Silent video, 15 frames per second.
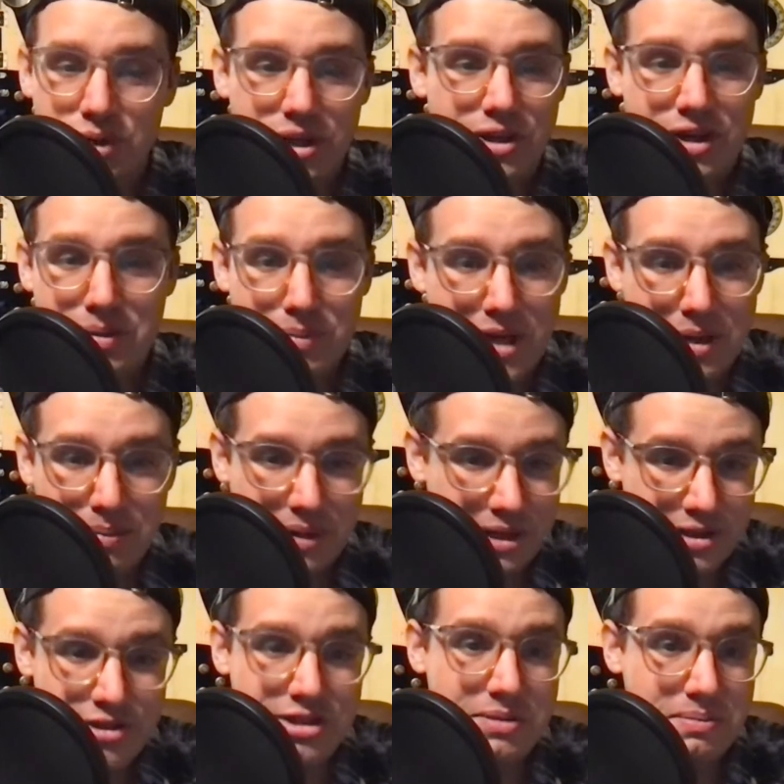are NBA
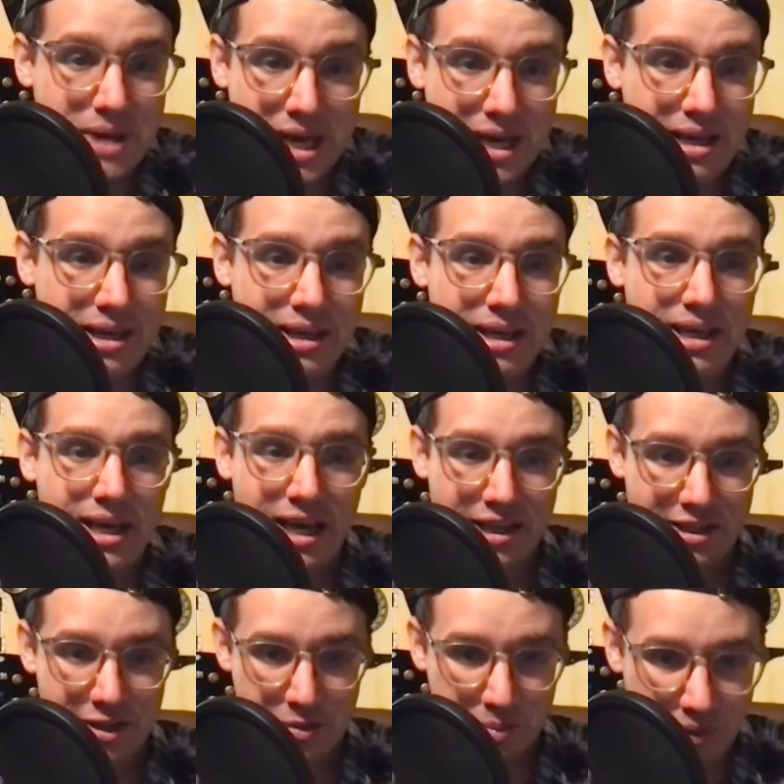players to me
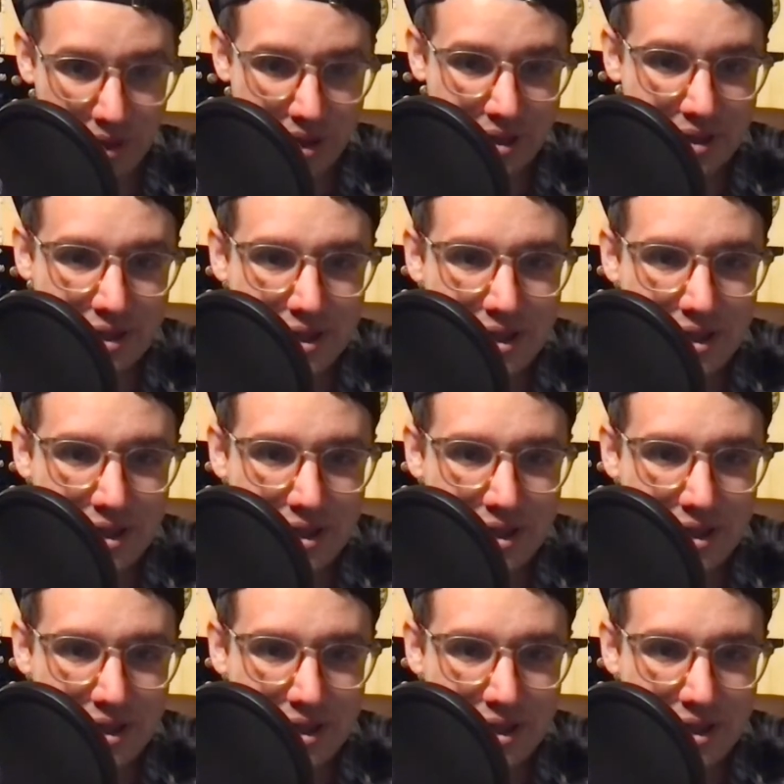at this point.